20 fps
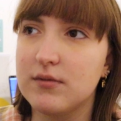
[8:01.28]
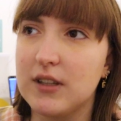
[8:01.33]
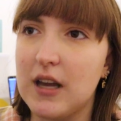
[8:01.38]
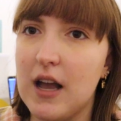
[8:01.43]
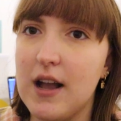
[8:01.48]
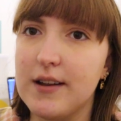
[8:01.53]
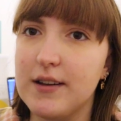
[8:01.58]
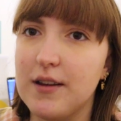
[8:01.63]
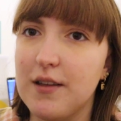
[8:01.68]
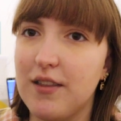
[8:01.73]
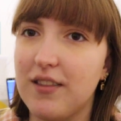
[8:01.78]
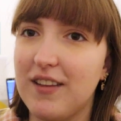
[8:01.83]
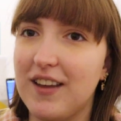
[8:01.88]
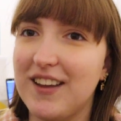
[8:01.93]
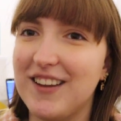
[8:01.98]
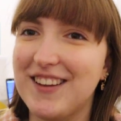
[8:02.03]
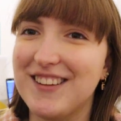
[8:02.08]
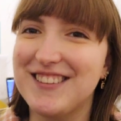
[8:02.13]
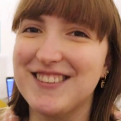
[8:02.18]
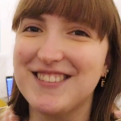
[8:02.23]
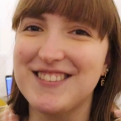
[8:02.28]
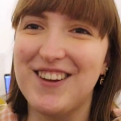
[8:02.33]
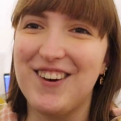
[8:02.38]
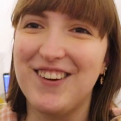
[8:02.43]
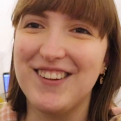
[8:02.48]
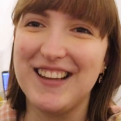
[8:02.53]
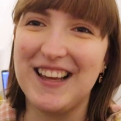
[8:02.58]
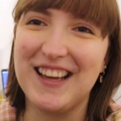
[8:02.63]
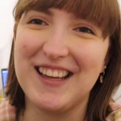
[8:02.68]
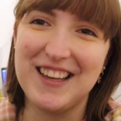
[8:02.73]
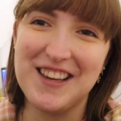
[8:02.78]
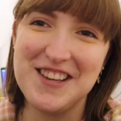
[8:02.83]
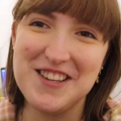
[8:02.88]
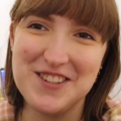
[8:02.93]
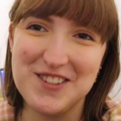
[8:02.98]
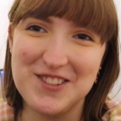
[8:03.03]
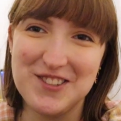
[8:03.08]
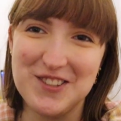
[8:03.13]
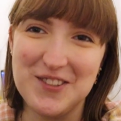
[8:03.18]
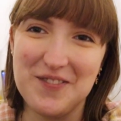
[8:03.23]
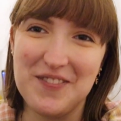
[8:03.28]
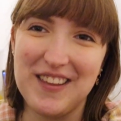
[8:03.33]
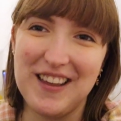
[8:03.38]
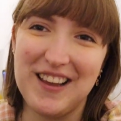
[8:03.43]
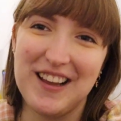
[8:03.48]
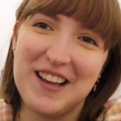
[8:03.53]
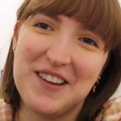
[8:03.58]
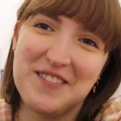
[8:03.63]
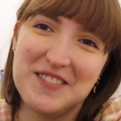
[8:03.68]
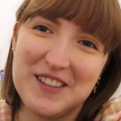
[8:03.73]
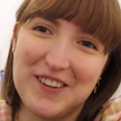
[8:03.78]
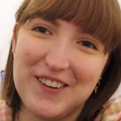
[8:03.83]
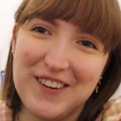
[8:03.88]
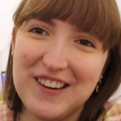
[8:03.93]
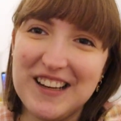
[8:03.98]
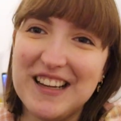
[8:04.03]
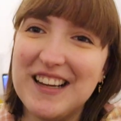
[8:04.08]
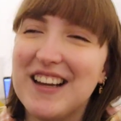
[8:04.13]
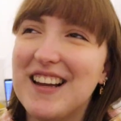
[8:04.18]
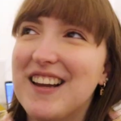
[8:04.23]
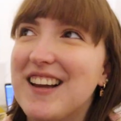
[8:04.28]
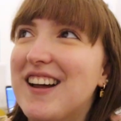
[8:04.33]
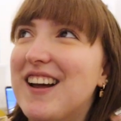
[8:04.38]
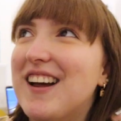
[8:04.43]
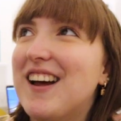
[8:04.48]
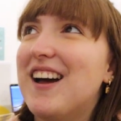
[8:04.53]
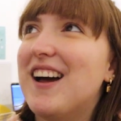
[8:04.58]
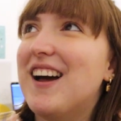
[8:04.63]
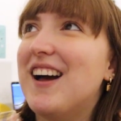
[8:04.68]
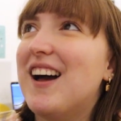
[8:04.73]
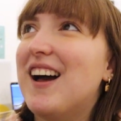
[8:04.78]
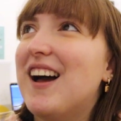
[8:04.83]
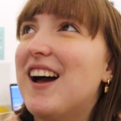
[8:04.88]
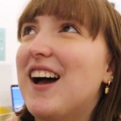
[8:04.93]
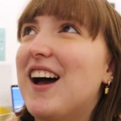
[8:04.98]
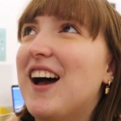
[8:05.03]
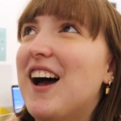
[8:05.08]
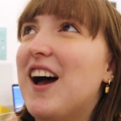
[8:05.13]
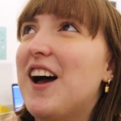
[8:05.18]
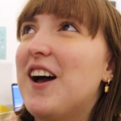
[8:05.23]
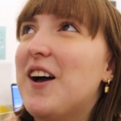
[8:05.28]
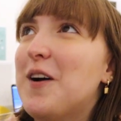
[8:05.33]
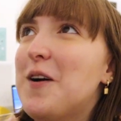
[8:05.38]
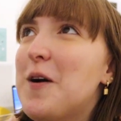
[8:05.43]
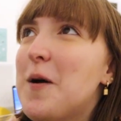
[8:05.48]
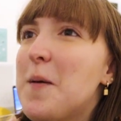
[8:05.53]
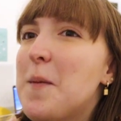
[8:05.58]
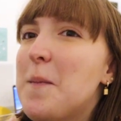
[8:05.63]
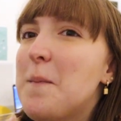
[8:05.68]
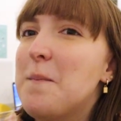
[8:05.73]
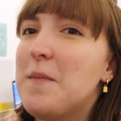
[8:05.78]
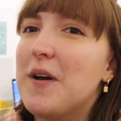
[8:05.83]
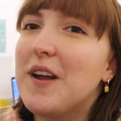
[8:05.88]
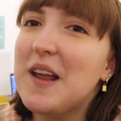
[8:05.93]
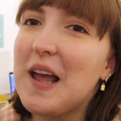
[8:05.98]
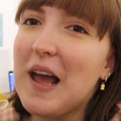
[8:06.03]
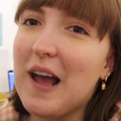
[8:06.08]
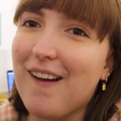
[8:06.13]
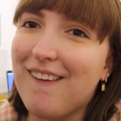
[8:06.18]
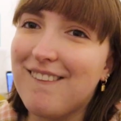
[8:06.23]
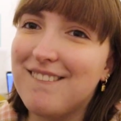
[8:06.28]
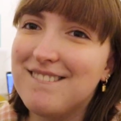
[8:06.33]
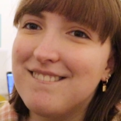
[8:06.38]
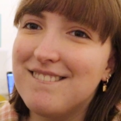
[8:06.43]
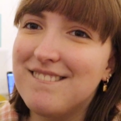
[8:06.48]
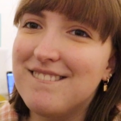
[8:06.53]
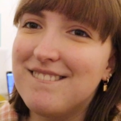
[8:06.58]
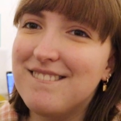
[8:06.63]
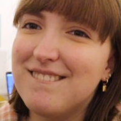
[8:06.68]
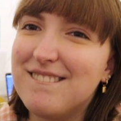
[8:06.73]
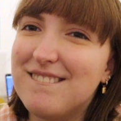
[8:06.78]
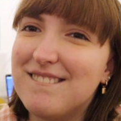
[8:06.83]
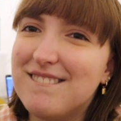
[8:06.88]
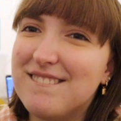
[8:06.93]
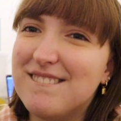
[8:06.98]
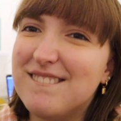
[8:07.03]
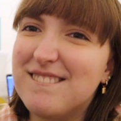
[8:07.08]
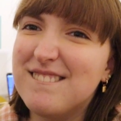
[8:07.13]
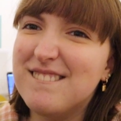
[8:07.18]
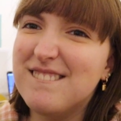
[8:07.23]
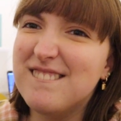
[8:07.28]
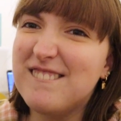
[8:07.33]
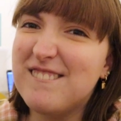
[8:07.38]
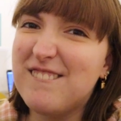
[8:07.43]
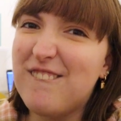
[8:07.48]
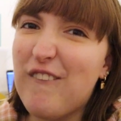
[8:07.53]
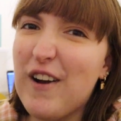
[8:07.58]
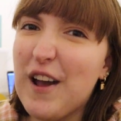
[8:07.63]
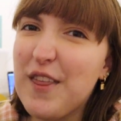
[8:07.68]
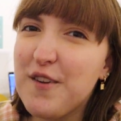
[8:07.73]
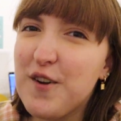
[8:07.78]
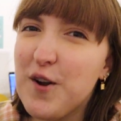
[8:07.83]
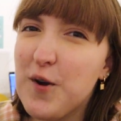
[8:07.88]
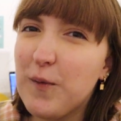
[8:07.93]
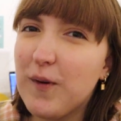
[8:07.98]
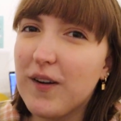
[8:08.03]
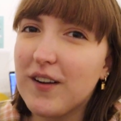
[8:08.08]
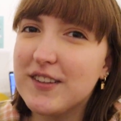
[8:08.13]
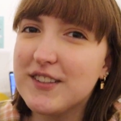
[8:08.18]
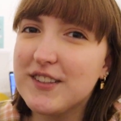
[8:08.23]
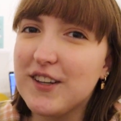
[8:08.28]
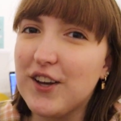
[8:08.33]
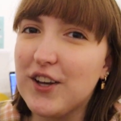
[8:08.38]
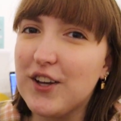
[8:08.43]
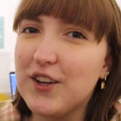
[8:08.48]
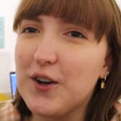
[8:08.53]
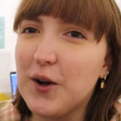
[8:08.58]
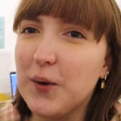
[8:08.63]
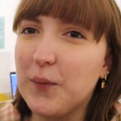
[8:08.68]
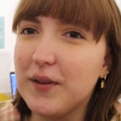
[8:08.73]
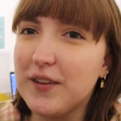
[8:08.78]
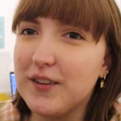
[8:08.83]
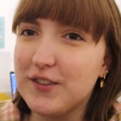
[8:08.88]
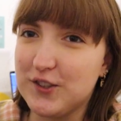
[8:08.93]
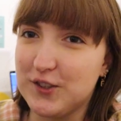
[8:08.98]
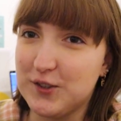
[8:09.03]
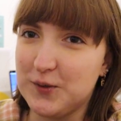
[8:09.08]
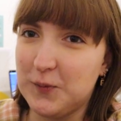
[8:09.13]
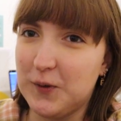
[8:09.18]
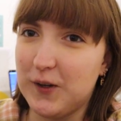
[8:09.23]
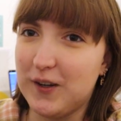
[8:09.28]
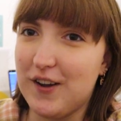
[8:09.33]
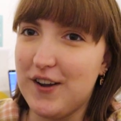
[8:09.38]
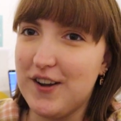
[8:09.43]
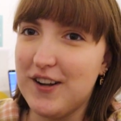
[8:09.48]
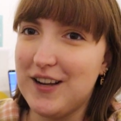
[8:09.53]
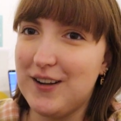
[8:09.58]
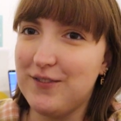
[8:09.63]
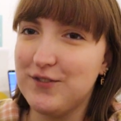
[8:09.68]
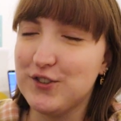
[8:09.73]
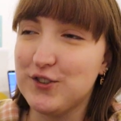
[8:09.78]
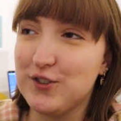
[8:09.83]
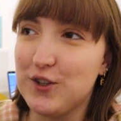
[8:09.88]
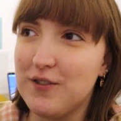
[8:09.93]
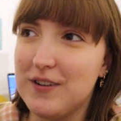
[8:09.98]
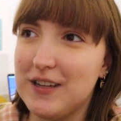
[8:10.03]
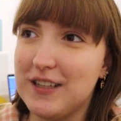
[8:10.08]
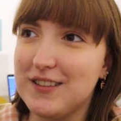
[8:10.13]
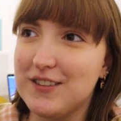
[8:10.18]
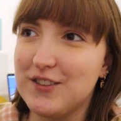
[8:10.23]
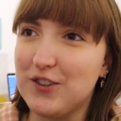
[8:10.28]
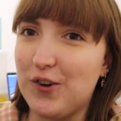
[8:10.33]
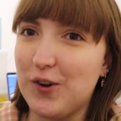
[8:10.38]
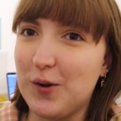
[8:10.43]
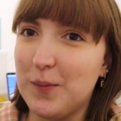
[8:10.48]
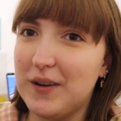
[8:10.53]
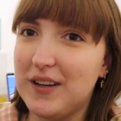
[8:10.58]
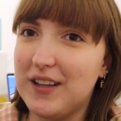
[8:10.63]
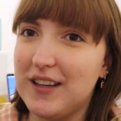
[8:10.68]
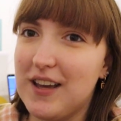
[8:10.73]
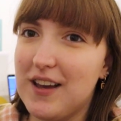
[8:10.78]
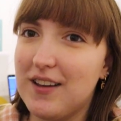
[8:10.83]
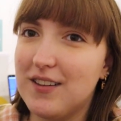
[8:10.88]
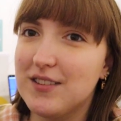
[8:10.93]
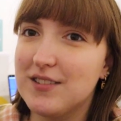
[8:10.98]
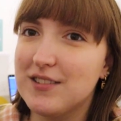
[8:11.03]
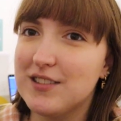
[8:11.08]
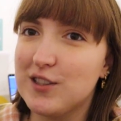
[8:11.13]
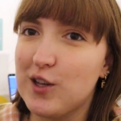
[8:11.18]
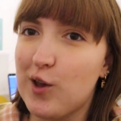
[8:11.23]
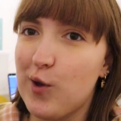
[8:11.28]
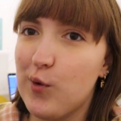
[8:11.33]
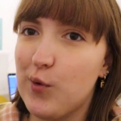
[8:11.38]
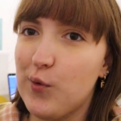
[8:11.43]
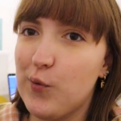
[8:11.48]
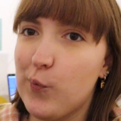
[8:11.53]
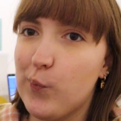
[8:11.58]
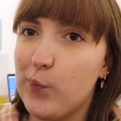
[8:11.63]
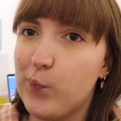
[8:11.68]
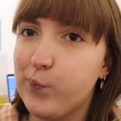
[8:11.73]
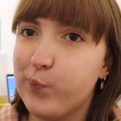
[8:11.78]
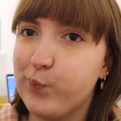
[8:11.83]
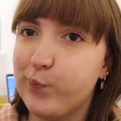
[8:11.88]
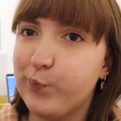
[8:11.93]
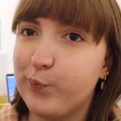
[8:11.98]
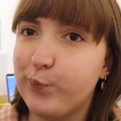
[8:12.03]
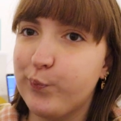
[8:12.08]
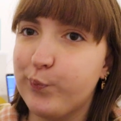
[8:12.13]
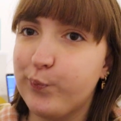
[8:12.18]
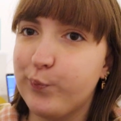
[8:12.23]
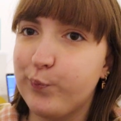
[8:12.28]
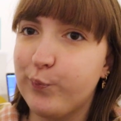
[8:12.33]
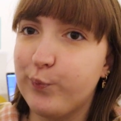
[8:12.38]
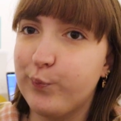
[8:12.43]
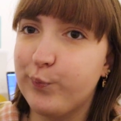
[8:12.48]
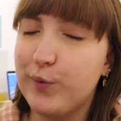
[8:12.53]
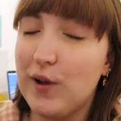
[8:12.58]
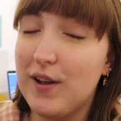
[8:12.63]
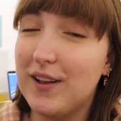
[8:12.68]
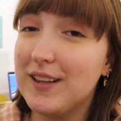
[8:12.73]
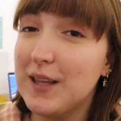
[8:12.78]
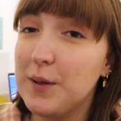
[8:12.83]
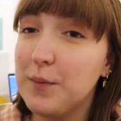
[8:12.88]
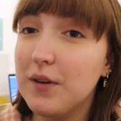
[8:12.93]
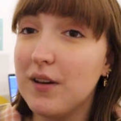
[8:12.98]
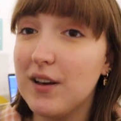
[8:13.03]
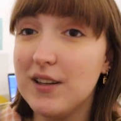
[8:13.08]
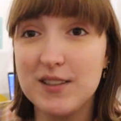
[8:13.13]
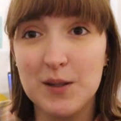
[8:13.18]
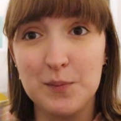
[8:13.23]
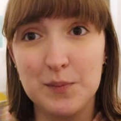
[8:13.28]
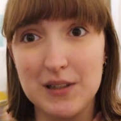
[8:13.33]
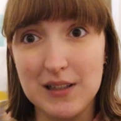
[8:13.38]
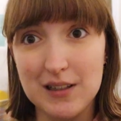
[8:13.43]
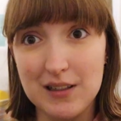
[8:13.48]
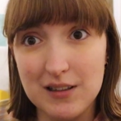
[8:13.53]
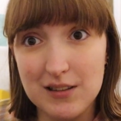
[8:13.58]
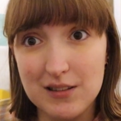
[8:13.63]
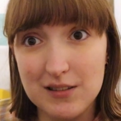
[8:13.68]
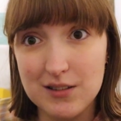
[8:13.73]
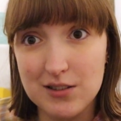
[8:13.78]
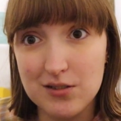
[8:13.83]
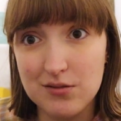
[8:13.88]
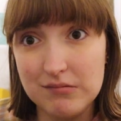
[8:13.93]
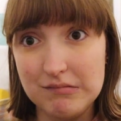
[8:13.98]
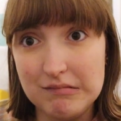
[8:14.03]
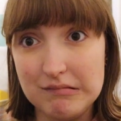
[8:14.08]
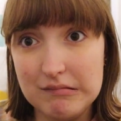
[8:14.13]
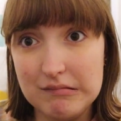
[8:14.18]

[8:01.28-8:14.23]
kind of thing. It's not like a YouTube thing, I'm sorry. But yeah, whether it works out or whether it doesn't work out, I'm just not ready to talk about it yet. So I'll keep you guys updated.